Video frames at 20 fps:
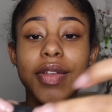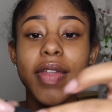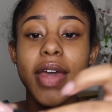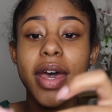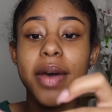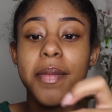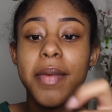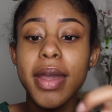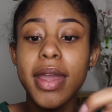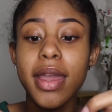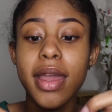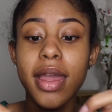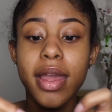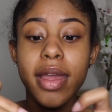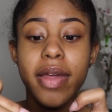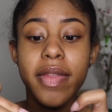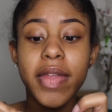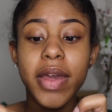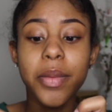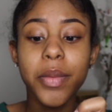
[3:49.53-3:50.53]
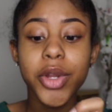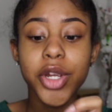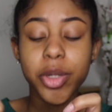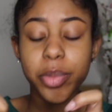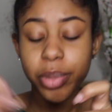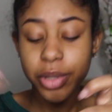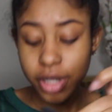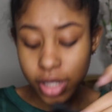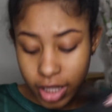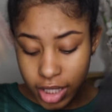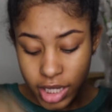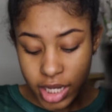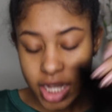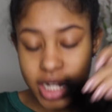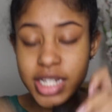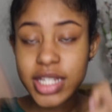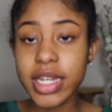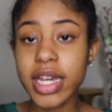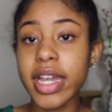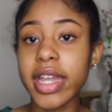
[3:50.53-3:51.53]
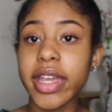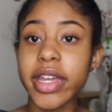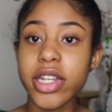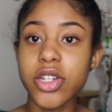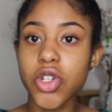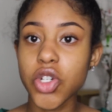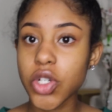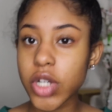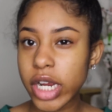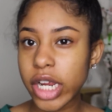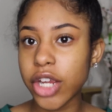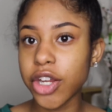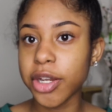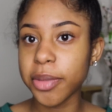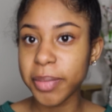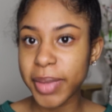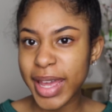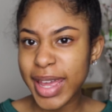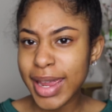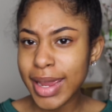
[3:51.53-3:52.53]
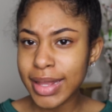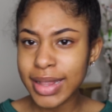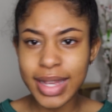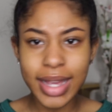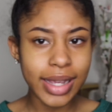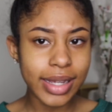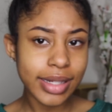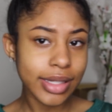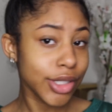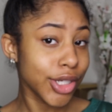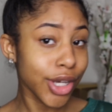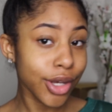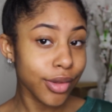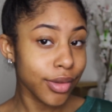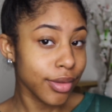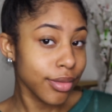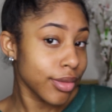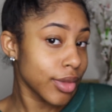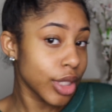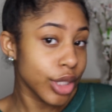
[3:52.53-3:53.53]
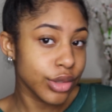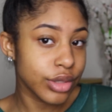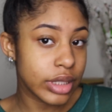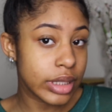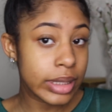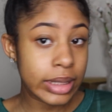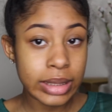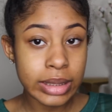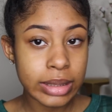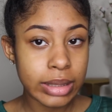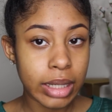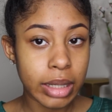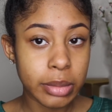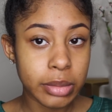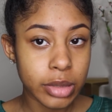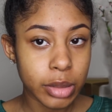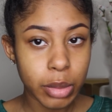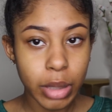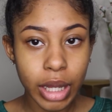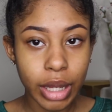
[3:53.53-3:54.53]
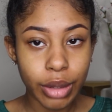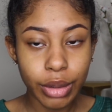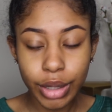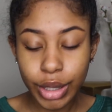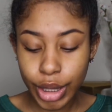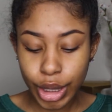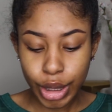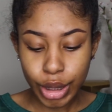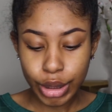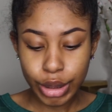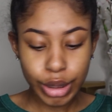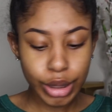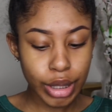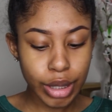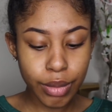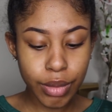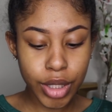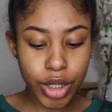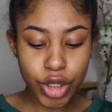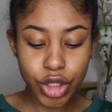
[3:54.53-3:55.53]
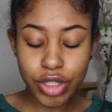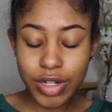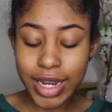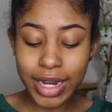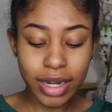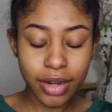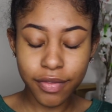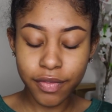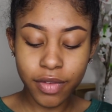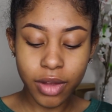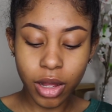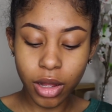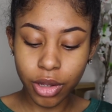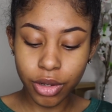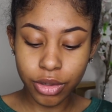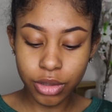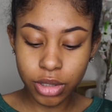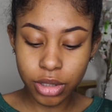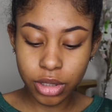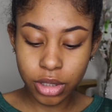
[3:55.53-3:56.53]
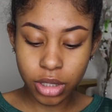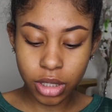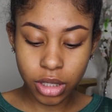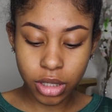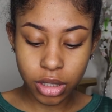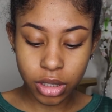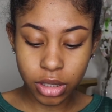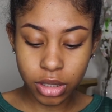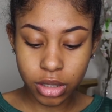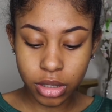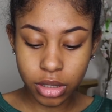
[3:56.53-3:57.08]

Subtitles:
that way when you're pulling it and tugging it and straightening your bang, that no looseness comes about. You don't want the track to fall, do you, girl?